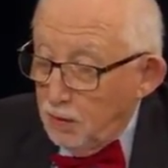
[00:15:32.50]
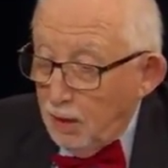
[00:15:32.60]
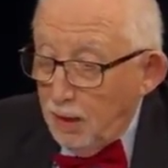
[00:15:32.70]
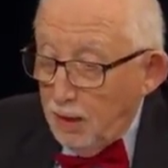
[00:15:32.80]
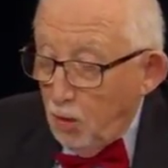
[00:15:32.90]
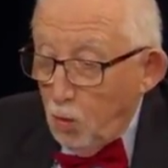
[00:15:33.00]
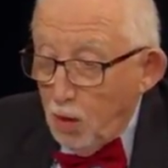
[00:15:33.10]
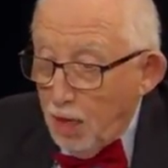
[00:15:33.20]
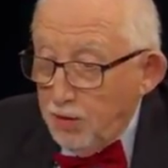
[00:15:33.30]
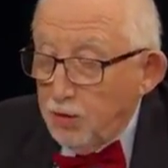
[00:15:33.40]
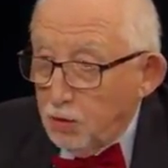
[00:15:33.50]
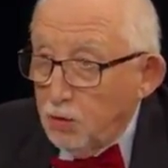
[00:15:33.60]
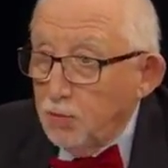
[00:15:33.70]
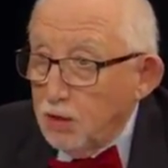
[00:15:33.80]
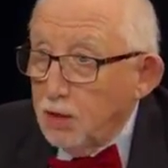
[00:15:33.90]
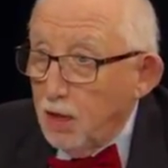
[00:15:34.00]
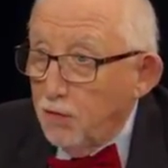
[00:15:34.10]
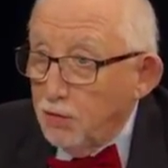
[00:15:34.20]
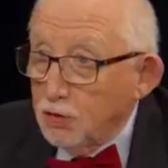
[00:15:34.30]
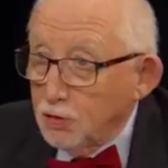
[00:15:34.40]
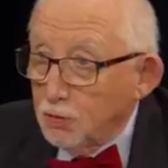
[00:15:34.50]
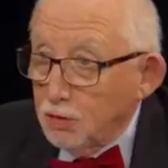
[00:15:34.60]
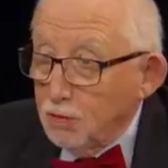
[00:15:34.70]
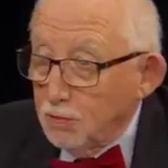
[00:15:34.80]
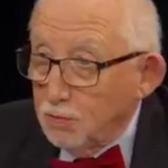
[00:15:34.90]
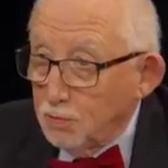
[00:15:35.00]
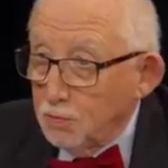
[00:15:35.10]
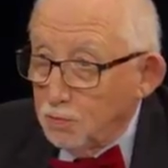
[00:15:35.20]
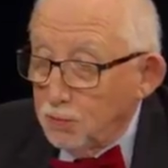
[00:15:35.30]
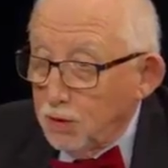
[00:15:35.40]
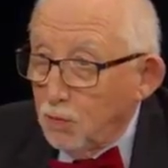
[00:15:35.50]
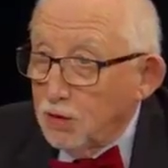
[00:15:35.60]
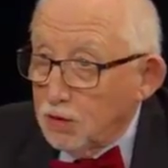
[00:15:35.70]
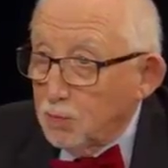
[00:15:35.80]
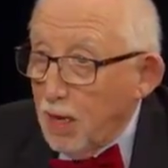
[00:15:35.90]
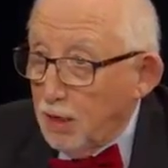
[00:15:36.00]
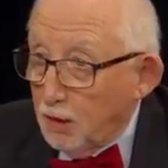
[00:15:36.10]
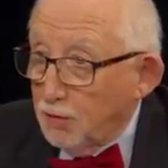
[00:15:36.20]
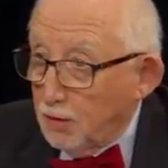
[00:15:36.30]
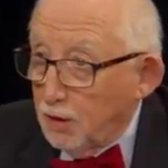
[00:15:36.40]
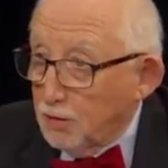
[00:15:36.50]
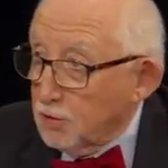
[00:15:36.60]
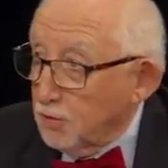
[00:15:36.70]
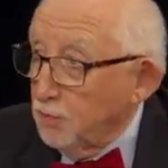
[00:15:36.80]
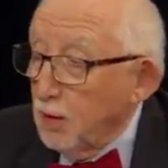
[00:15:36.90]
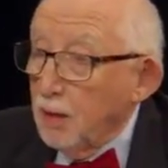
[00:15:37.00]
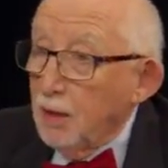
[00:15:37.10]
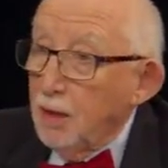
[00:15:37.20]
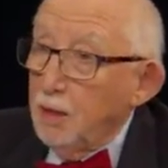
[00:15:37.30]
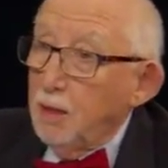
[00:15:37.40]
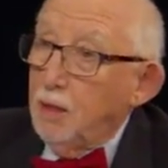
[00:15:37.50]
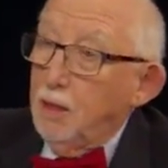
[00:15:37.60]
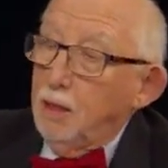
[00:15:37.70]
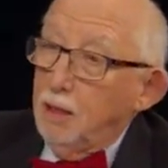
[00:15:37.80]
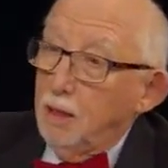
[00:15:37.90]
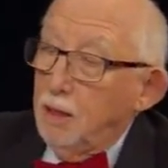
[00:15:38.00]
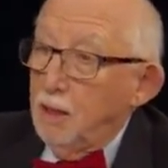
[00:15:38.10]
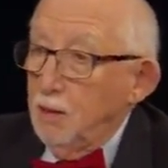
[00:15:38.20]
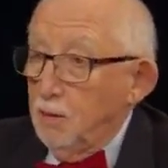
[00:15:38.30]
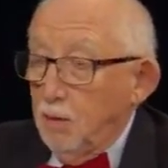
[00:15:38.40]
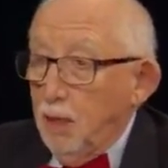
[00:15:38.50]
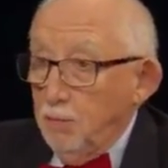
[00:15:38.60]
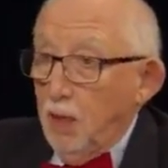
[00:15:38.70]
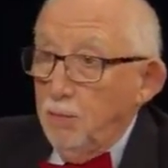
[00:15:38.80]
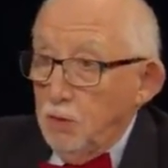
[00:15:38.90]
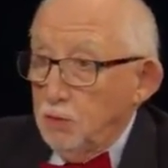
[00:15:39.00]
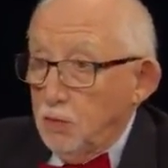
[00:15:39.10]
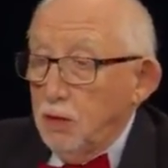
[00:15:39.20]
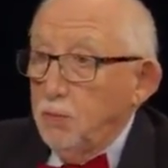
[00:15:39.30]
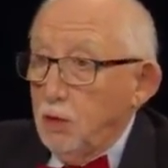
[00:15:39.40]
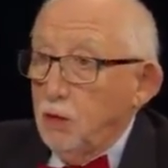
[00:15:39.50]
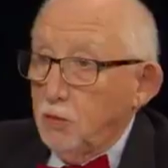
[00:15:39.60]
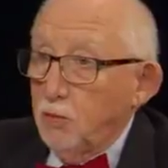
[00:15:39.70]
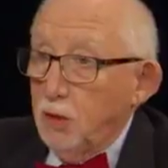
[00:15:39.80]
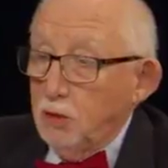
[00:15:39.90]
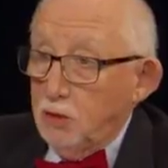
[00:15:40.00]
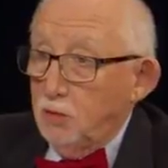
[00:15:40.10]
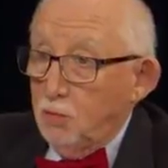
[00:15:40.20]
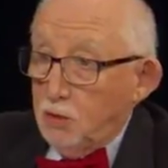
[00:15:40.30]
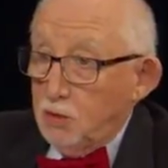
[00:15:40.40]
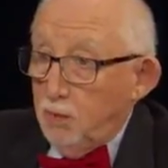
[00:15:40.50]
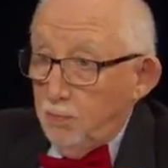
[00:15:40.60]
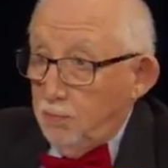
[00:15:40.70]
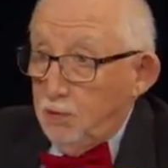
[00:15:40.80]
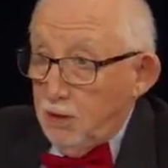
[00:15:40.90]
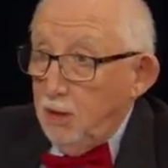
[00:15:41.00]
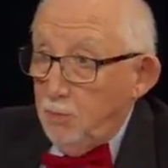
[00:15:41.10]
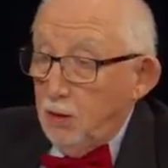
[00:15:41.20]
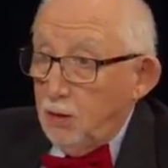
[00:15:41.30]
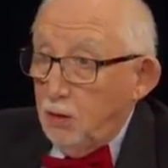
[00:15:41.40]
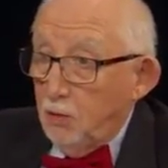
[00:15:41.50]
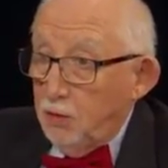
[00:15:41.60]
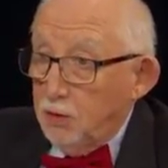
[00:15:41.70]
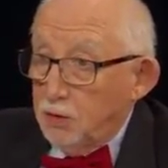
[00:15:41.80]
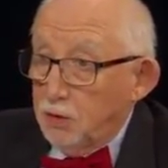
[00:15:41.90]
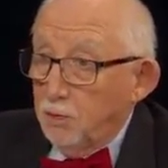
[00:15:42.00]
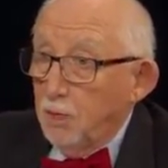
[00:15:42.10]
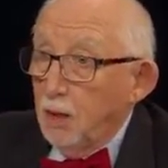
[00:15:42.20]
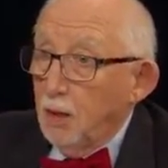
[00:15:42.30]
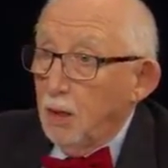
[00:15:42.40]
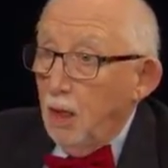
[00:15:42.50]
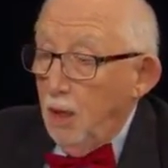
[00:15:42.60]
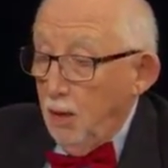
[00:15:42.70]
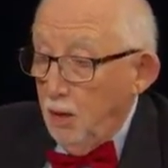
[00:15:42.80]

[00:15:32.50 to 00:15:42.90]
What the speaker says: In all other human endeavors, you can pretty well dismantle things. I'm not trying to be argumentative because I'm deeply curious. But